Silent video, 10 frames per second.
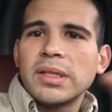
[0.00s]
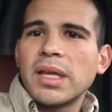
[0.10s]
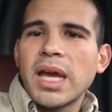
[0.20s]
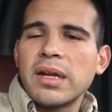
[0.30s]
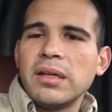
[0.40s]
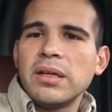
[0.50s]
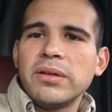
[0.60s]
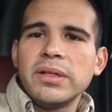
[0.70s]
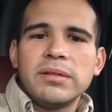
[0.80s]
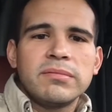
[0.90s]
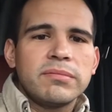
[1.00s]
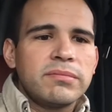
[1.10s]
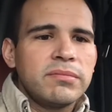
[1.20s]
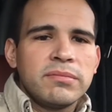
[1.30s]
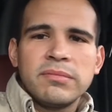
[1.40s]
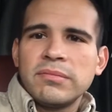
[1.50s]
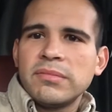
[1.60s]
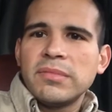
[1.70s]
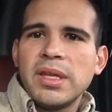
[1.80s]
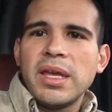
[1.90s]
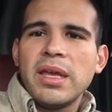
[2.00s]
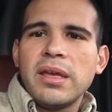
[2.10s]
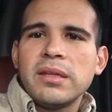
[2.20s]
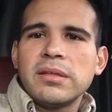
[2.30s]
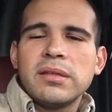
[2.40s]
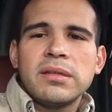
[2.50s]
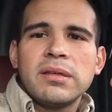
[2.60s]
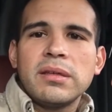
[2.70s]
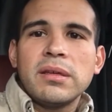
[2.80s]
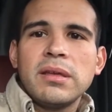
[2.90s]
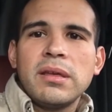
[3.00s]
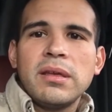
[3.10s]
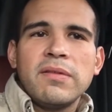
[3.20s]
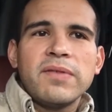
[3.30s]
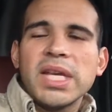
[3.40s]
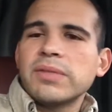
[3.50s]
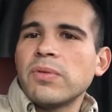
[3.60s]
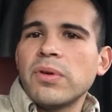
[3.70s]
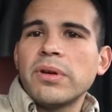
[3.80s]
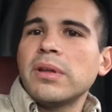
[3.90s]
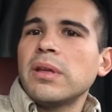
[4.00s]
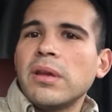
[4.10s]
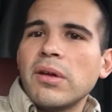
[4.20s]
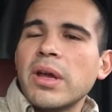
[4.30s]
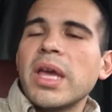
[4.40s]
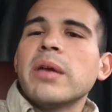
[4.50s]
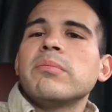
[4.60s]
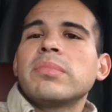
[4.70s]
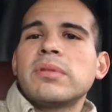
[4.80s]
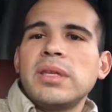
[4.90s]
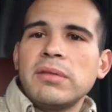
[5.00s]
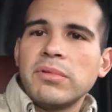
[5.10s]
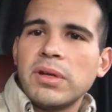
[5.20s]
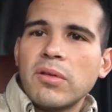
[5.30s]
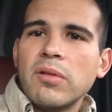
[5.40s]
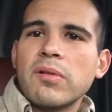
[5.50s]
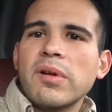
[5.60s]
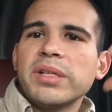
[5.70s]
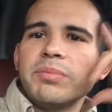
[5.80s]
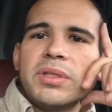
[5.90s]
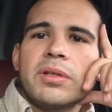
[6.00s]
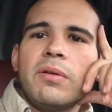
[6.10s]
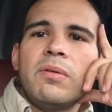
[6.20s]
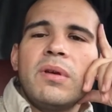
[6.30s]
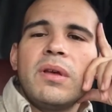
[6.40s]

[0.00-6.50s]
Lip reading: Got unloaded. And fast forward, here I am getting ready to go to Crosby. So